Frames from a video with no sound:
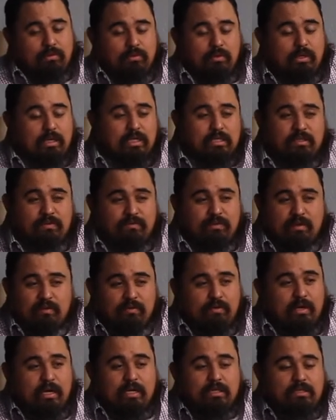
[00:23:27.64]
You guys have
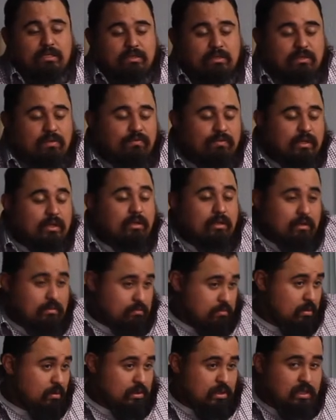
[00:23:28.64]
never asked yourself that, like,
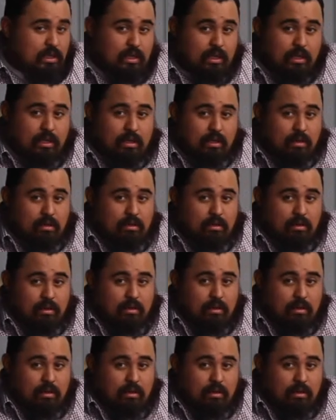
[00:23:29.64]
which I get.